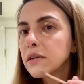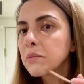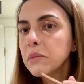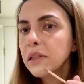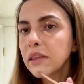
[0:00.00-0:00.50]

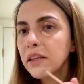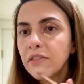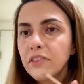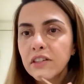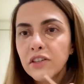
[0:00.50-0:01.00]
monthly
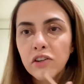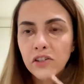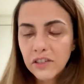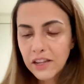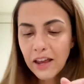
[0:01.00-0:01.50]

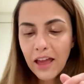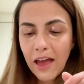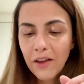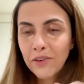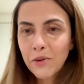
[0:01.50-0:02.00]
visitors that I
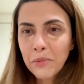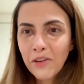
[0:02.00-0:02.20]
have here on my